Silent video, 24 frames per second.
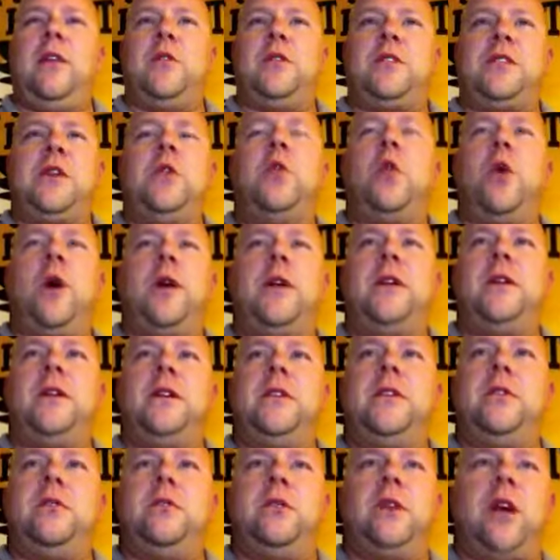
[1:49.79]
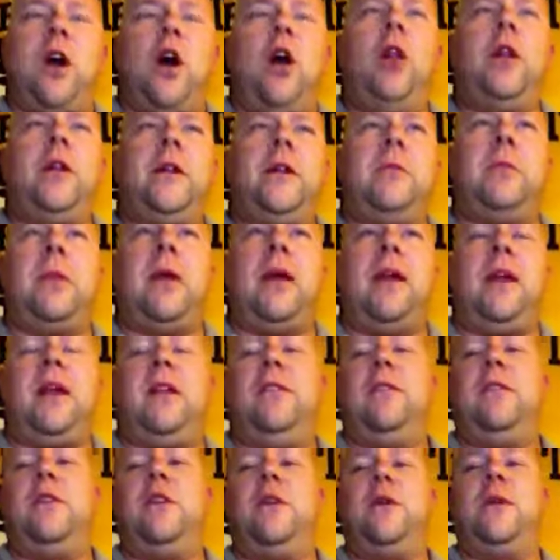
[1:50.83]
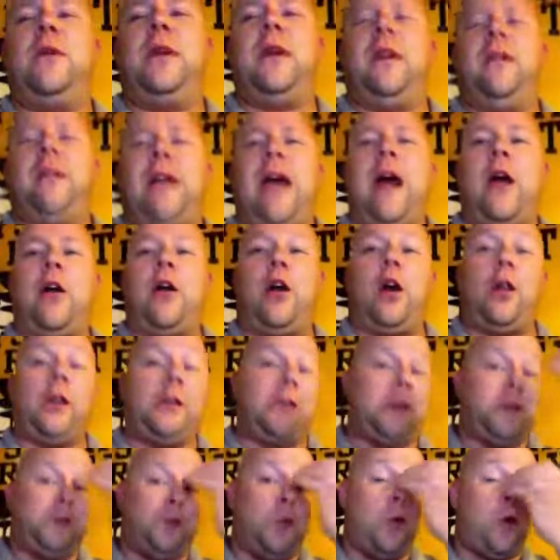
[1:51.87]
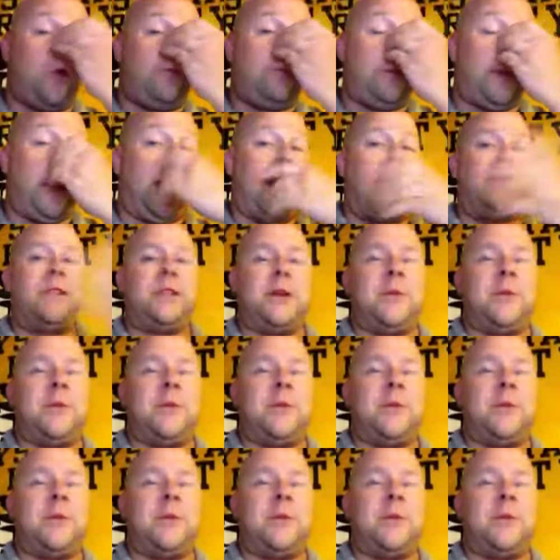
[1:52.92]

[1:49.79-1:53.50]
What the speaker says: still wanted to call it a planet, even though they now call it a dwarf planet.